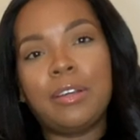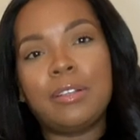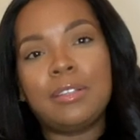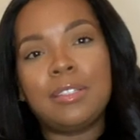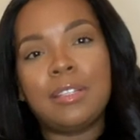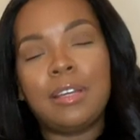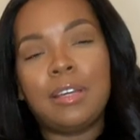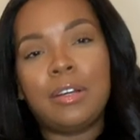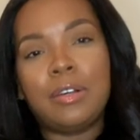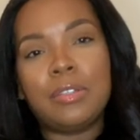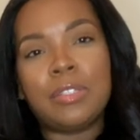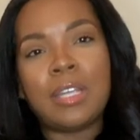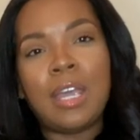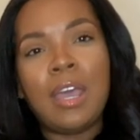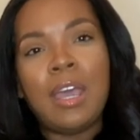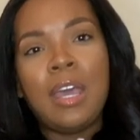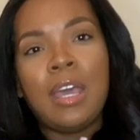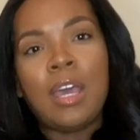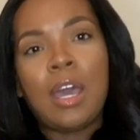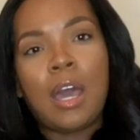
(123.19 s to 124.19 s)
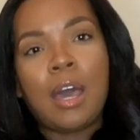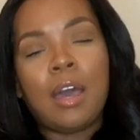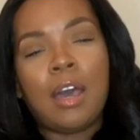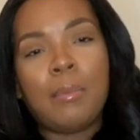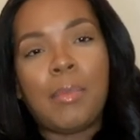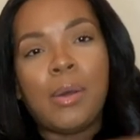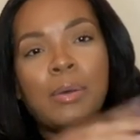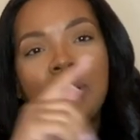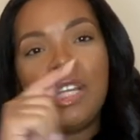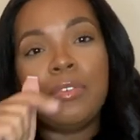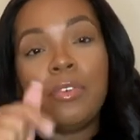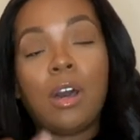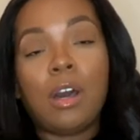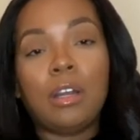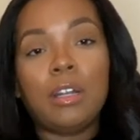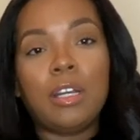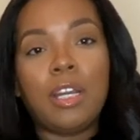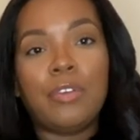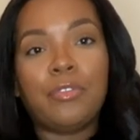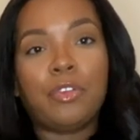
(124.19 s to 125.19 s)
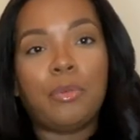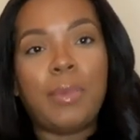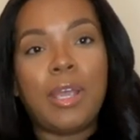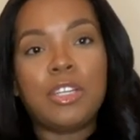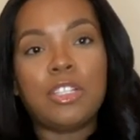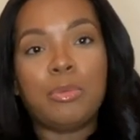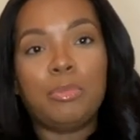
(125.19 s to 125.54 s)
sells. Um, I'll leave all her information